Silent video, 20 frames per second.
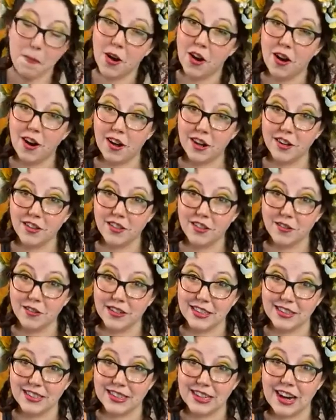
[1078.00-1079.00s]
part of the
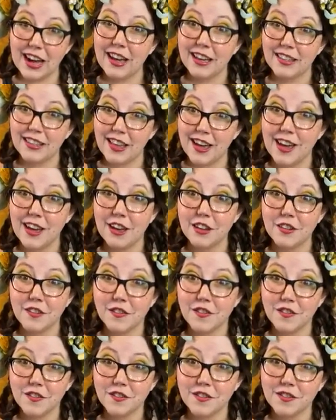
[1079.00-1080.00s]
reason I love
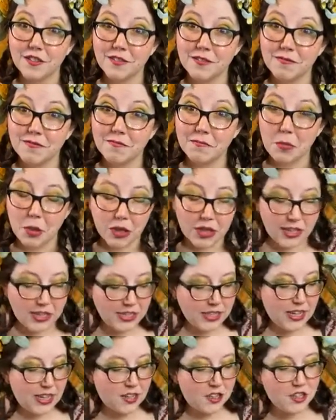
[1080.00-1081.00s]
putting
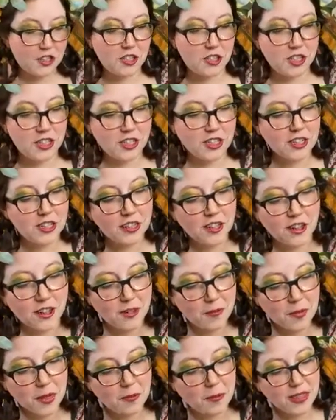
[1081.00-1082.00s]
texture in all
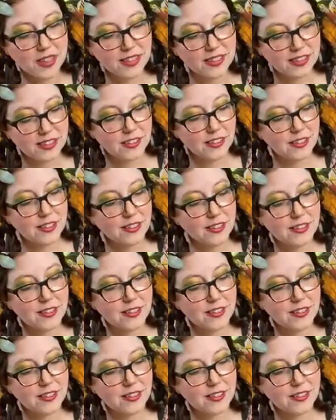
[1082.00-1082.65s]
my pieces.